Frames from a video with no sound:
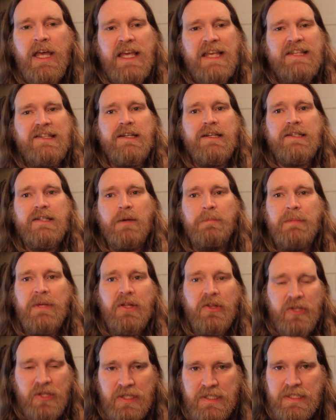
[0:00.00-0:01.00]
He's going to sell
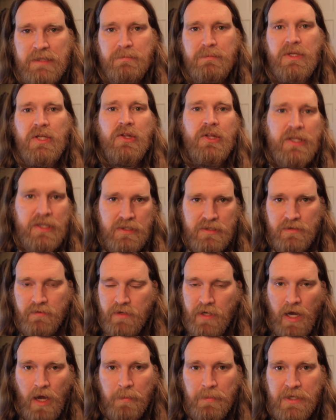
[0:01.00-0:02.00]
millions and millions of
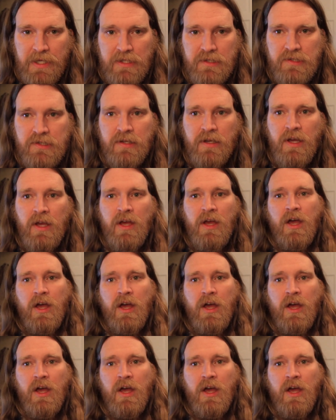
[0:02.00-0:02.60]
copies